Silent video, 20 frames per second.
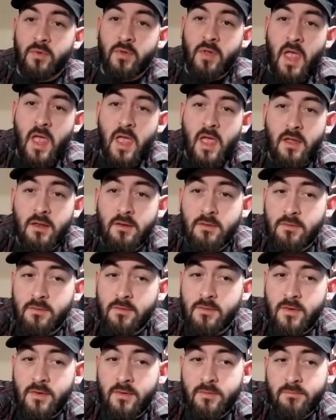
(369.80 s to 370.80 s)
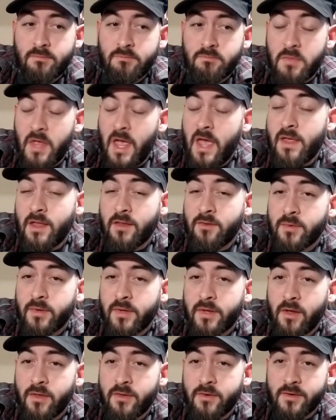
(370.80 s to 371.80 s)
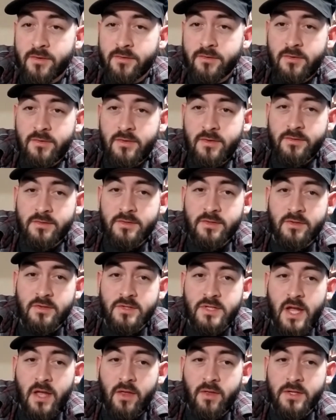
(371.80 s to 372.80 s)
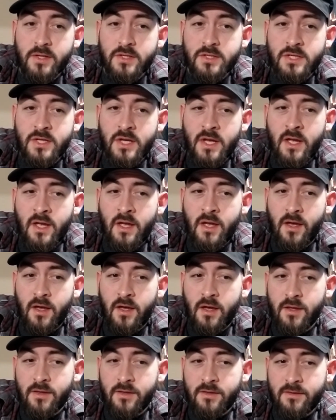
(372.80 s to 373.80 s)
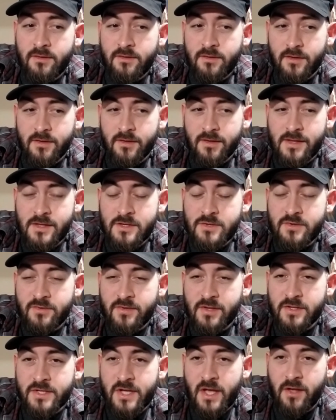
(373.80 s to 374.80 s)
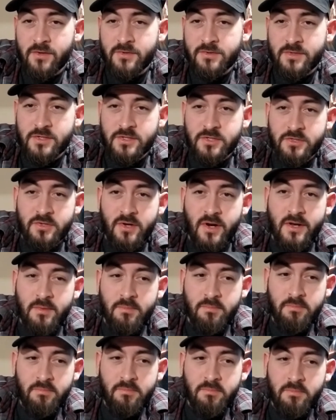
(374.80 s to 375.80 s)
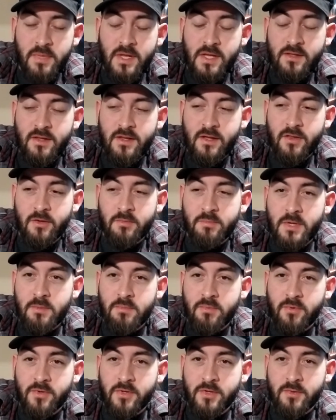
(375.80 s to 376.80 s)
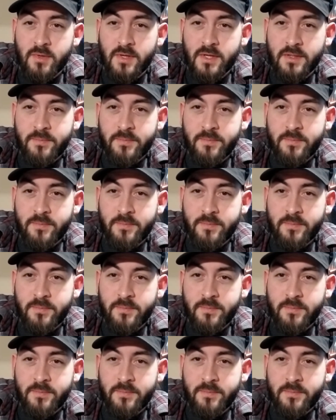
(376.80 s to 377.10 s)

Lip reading: And yeah, that's really all there is to this, just a challenge. This is an interesting challenge because you're trying to beat the other people you